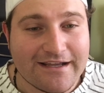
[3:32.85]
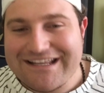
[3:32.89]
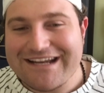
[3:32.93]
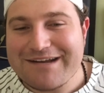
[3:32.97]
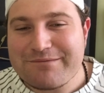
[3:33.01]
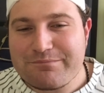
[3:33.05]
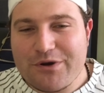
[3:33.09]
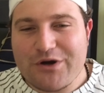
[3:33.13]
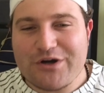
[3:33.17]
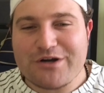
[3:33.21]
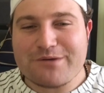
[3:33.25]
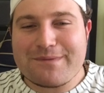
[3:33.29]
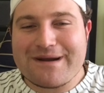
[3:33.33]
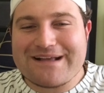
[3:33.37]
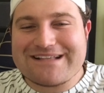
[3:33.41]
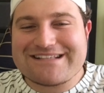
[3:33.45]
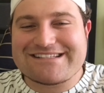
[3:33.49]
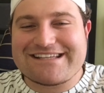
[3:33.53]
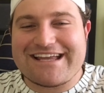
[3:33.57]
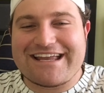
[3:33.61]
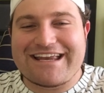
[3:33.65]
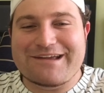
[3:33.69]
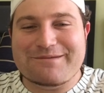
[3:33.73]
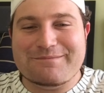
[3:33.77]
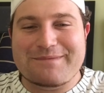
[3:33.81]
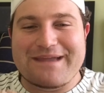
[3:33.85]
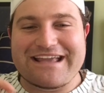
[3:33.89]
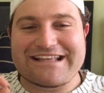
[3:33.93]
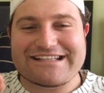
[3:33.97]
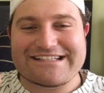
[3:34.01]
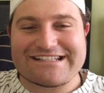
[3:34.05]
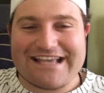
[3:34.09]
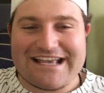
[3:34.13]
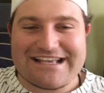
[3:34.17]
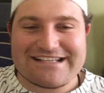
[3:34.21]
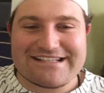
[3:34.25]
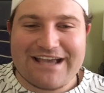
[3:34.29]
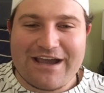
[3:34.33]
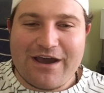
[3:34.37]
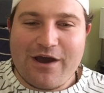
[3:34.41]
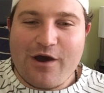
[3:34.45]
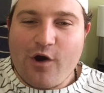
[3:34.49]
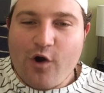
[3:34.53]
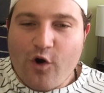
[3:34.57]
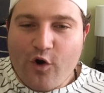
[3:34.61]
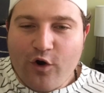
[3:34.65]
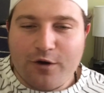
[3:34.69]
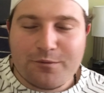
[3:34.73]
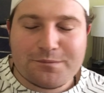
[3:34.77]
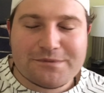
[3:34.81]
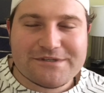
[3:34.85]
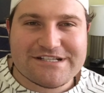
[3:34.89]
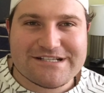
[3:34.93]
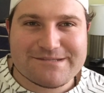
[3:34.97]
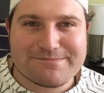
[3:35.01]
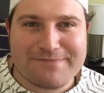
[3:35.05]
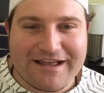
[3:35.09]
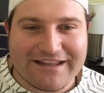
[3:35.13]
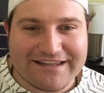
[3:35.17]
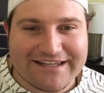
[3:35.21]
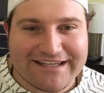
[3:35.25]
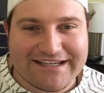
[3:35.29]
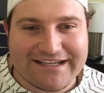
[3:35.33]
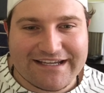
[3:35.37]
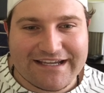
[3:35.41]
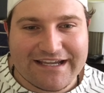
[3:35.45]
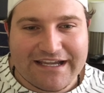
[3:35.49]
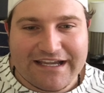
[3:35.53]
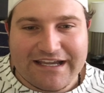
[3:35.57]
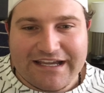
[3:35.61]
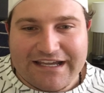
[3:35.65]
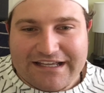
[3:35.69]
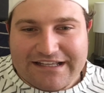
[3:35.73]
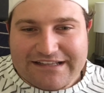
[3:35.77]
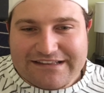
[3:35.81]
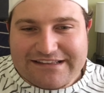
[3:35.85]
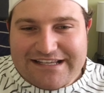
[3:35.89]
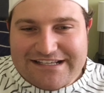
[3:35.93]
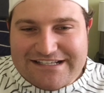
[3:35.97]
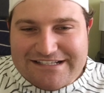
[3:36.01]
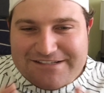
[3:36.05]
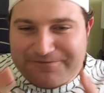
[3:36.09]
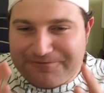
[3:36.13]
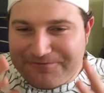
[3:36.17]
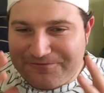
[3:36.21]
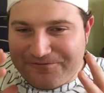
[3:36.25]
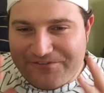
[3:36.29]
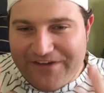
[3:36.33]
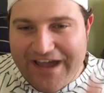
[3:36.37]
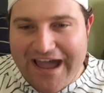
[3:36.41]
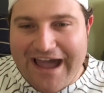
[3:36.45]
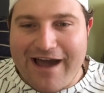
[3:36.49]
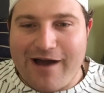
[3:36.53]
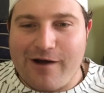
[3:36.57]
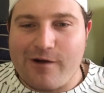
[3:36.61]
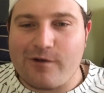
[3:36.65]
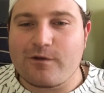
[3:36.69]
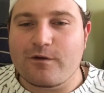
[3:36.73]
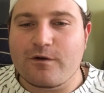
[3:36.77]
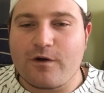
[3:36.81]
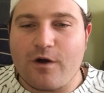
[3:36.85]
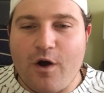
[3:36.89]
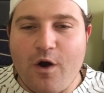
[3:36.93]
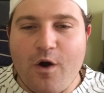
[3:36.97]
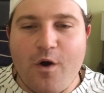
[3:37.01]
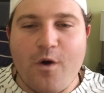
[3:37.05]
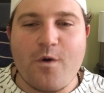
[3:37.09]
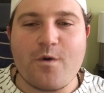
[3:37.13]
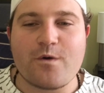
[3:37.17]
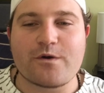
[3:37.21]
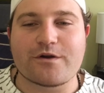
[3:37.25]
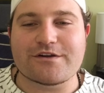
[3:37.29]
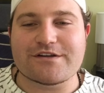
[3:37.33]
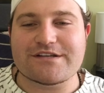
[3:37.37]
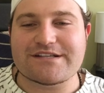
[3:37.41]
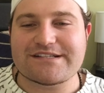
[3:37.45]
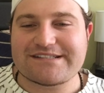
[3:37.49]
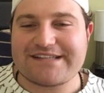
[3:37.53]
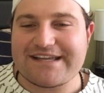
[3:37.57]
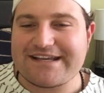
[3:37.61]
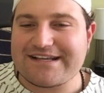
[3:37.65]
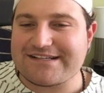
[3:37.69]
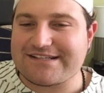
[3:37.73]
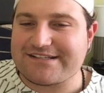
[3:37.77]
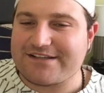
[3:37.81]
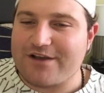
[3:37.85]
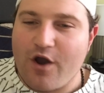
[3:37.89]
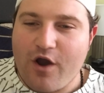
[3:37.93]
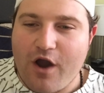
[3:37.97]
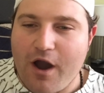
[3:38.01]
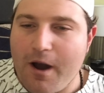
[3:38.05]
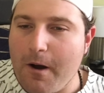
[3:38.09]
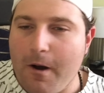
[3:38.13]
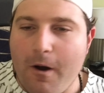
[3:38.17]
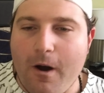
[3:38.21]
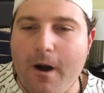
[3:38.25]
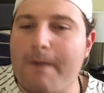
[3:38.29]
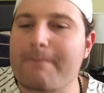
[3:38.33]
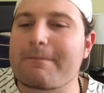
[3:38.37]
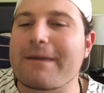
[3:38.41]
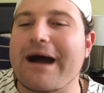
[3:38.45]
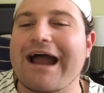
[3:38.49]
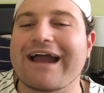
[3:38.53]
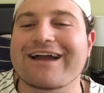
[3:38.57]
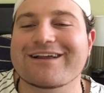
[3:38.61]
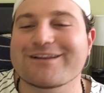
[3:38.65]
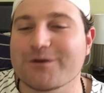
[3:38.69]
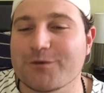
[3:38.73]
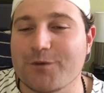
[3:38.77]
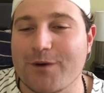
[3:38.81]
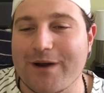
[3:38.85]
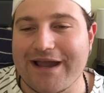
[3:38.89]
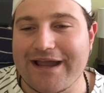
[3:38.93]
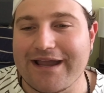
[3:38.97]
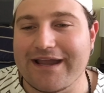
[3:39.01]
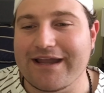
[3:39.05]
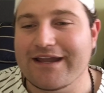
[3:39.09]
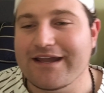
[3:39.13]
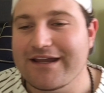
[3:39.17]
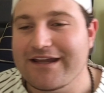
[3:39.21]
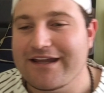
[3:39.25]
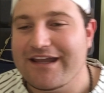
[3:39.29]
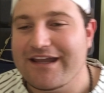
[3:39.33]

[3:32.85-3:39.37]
Then in Pokemon Stadium, it says, horrible smelling, this foul odor stinks a mile away,